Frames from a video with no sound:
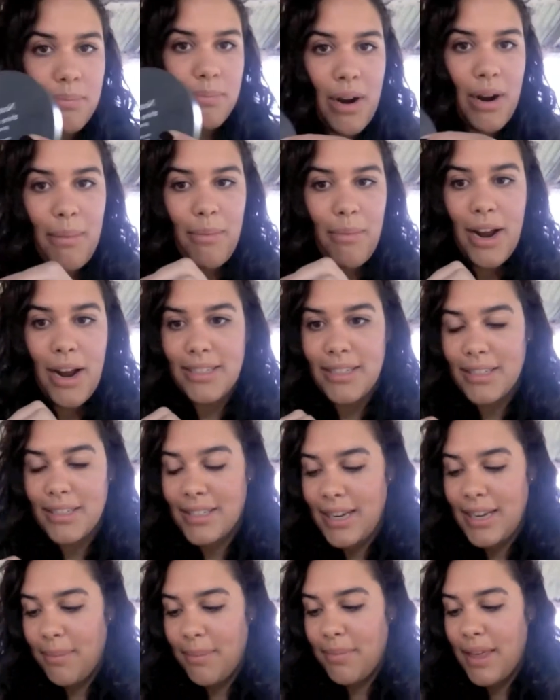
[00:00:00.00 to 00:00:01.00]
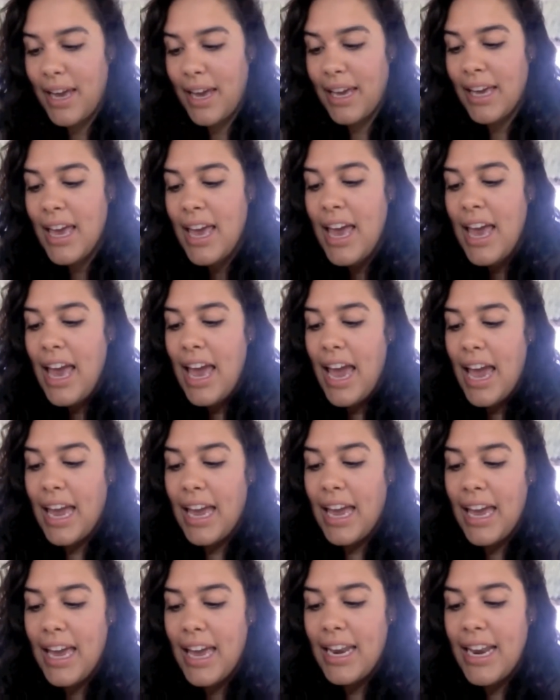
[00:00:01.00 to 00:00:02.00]
primer has the same thing.
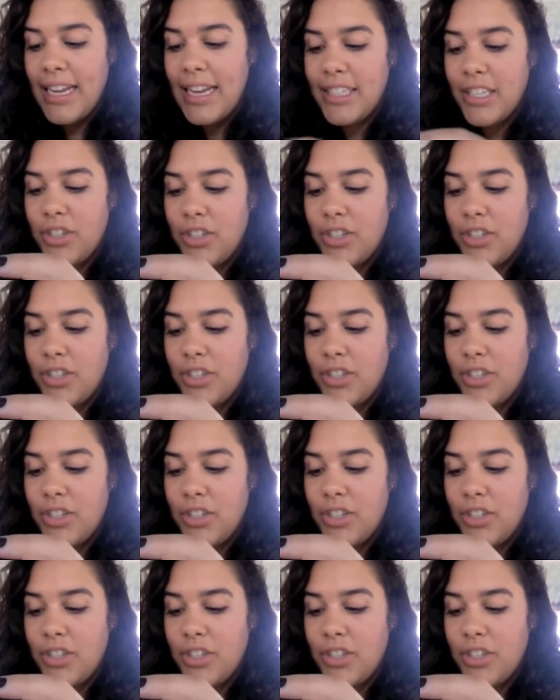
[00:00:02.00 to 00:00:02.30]
And it's a